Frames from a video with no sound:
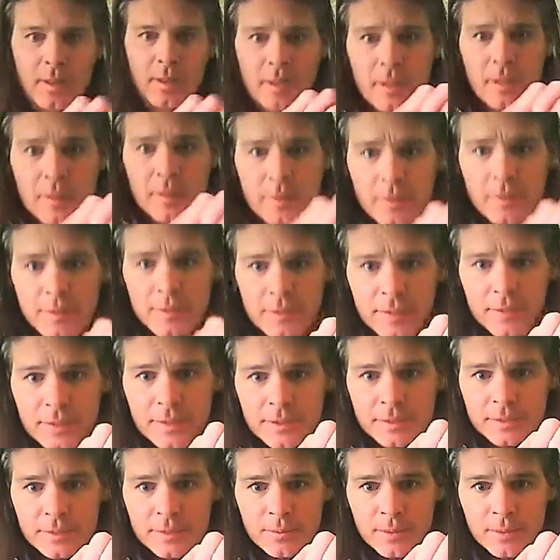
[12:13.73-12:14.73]
You can
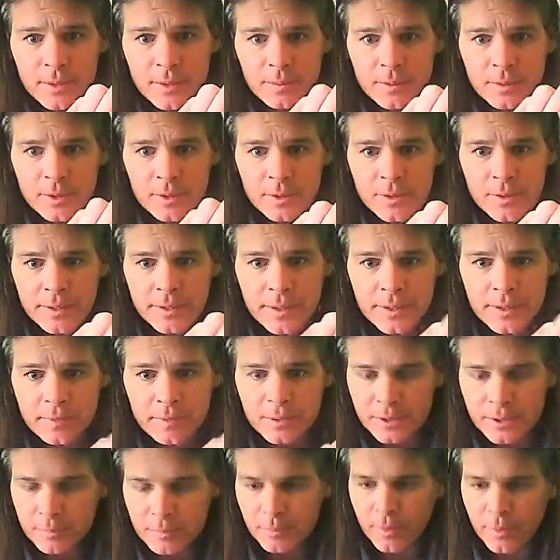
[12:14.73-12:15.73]
see what I'm doing there. I'm just
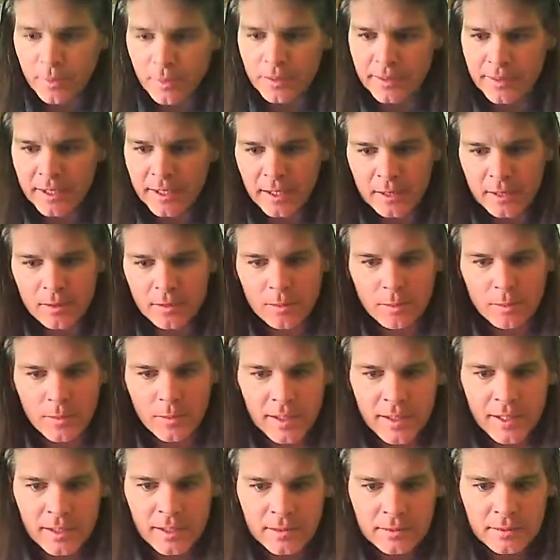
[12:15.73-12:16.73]
pulling that little
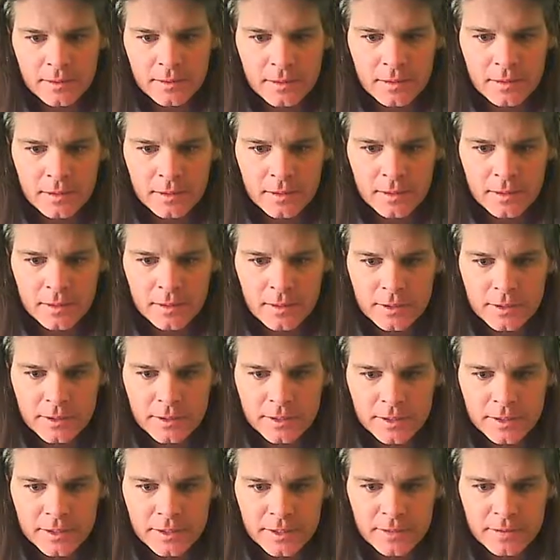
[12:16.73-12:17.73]
brown
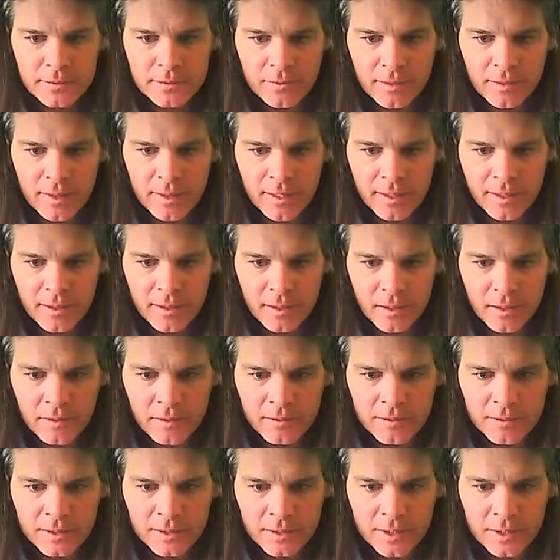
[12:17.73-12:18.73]
sheath right off and
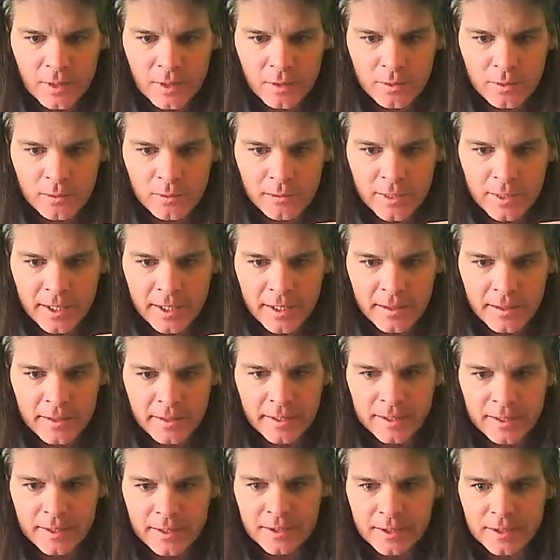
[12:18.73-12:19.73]
just hold them down, and it
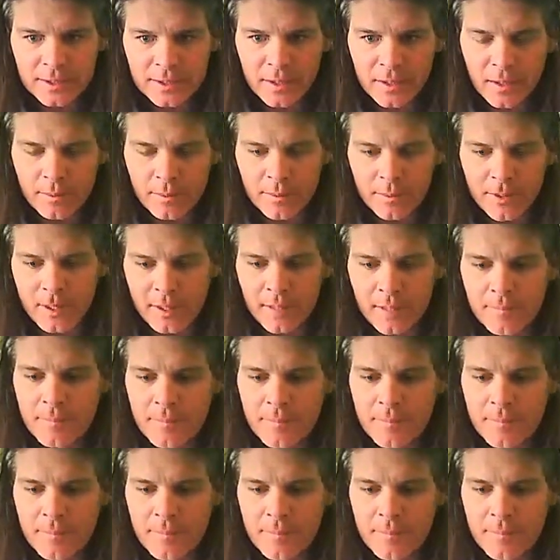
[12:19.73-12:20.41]
just comes right off.